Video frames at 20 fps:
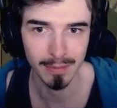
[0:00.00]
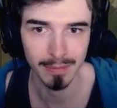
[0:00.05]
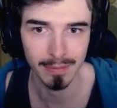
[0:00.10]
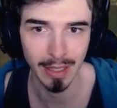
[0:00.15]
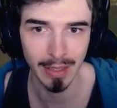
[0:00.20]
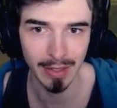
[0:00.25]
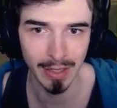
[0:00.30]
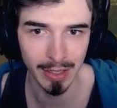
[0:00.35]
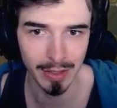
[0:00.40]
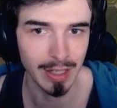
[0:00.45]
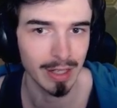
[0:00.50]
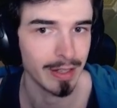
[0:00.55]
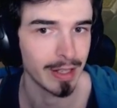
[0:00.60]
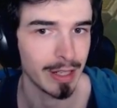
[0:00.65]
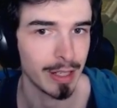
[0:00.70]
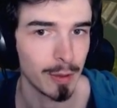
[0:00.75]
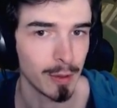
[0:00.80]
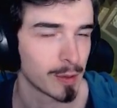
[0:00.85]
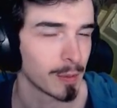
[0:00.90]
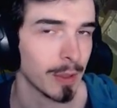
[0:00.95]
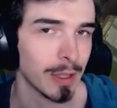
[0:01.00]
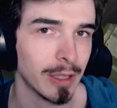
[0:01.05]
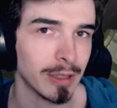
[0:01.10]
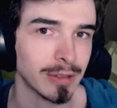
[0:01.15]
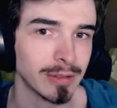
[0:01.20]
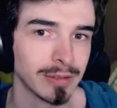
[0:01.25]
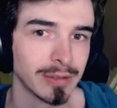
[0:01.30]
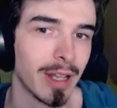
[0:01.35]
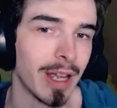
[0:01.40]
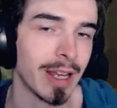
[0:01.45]
And then you get the heal as well.
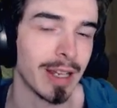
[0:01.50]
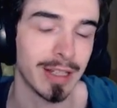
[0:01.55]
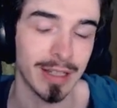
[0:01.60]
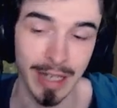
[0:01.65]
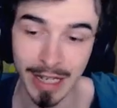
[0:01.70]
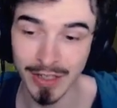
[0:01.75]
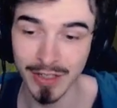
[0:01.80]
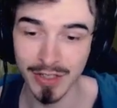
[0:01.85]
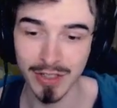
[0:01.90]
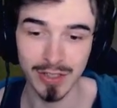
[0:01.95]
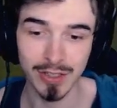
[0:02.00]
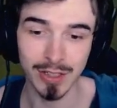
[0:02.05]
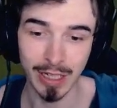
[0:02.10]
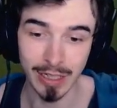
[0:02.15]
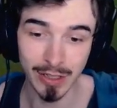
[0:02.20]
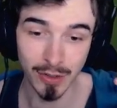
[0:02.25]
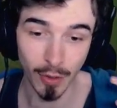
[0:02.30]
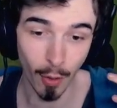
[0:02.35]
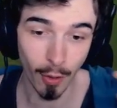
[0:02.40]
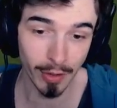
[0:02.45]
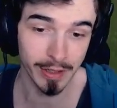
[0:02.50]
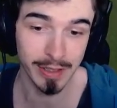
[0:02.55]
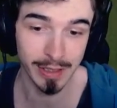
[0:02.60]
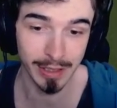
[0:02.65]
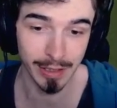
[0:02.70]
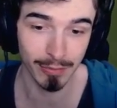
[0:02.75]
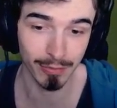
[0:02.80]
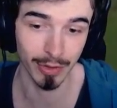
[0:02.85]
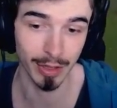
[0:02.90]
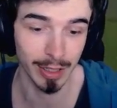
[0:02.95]
Like, it's
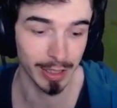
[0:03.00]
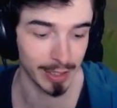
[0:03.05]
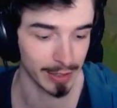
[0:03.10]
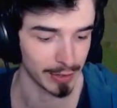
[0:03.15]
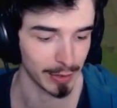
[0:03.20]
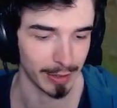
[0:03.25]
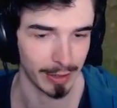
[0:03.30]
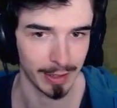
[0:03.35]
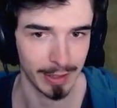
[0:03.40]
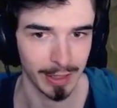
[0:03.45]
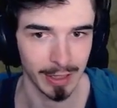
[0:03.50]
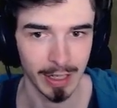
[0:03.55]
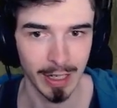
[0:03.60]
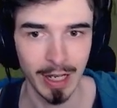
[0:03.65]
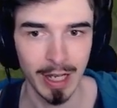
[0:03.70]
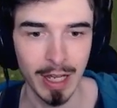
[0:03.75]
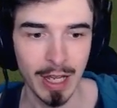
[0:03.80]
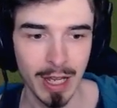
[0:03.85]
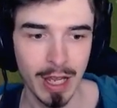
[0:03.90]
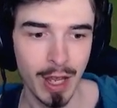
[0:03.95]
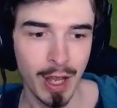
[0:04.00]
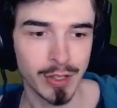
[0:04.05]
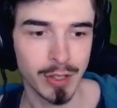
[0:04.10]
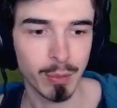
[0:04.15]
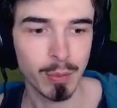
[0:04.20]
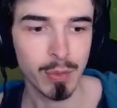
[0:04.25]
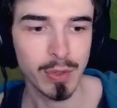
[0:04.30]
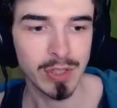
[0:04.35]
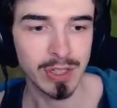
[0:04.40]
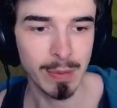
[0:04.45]
honestly really solid. So
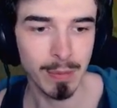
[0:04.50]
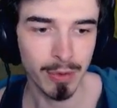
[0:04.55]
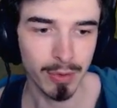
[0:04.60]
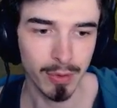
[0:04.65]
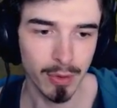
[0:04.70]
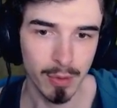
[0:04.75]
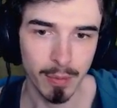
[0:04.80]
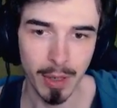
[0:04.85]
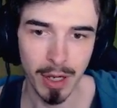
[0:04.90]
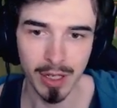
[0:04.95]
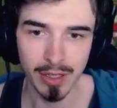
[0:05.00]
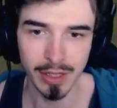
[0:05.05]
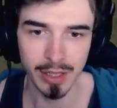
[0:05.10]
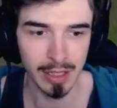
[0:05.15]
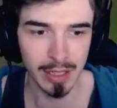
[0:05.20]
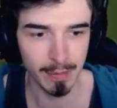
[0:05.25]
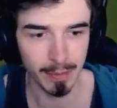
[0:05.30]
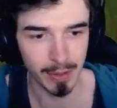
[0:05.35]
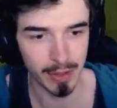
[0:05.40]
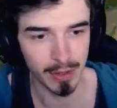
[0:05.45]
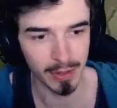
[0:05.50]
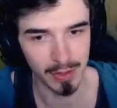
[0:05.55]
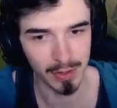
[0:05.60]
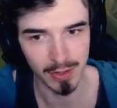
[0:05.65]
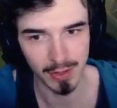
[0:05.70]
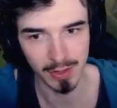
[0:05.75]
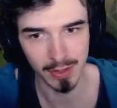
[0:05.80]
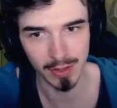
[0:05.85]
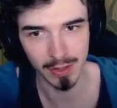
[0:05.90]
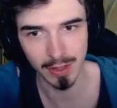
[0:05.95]
we'll skip through parts here
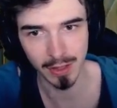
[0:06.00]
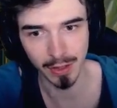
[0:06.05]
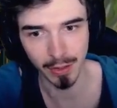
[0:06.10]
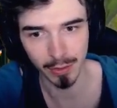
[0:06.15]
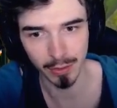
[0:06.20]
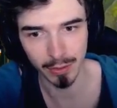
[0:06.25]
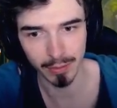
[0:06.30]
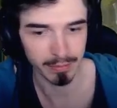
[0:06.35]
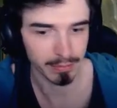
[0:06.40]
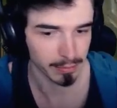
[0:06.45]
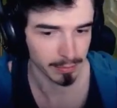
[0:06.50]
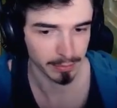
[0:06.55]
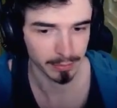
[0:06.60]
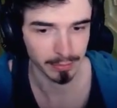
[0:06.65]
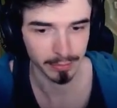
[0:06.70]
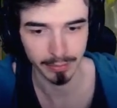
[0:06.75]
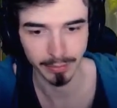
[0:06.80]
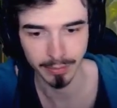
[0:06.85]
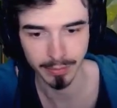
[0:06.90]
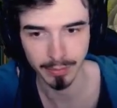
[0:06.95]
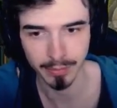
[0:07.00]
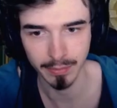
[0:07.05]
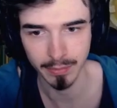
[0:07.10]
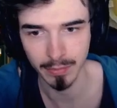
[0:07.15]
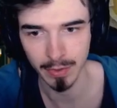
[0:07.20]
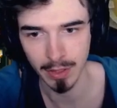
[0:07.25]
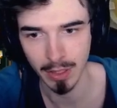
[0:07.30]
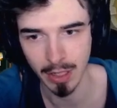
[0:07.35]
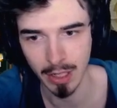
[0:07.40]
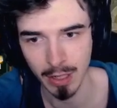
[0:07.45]
because, you know,
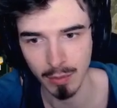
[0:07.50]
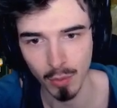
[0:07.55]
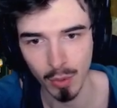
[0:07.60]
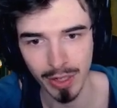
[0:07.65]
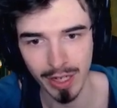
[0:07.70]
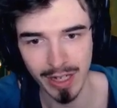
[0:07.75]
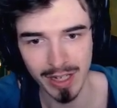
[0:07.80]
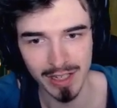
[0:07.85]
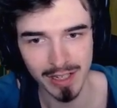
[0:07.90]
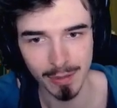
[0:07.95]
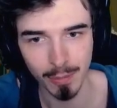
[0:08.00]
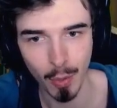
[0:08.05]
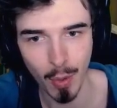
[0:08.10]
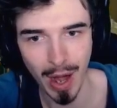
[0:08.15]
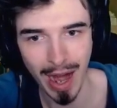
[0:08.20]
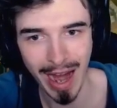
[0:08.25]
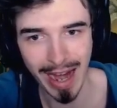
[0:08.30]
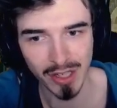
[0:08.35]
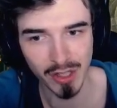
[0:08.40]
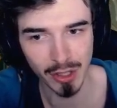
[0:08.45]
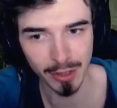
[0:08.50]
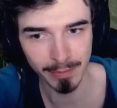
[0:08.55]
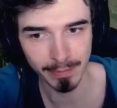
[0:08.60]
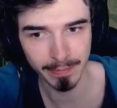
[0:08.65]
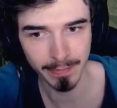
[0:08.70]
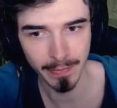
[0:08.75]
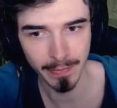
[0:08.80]
when we get to some more action.